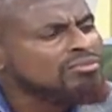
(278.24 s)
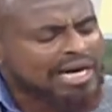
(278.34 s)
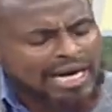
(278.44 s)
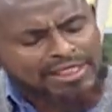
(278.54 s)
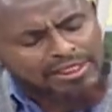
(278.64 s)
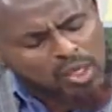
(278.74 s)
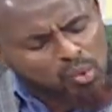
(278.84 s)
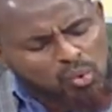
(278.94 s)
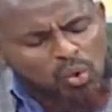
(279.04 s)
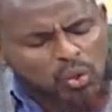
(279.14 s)
And the
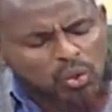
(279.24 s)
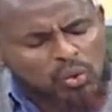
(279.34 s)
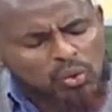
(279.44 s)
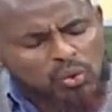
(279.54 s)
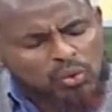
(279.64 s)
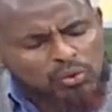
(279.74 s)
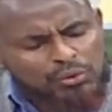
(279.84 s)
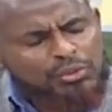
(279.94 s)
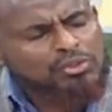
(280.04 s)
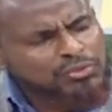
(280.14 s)
Luo
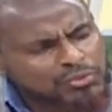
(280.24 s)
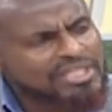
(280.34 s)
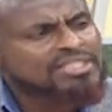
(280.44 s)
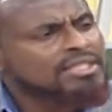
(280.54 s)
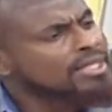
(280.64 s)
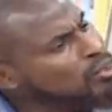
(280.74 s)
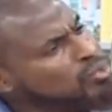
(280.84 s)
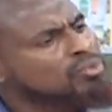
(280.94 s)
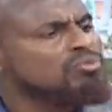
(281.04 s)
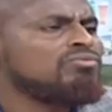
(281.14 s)
don't trust the Kikuyu.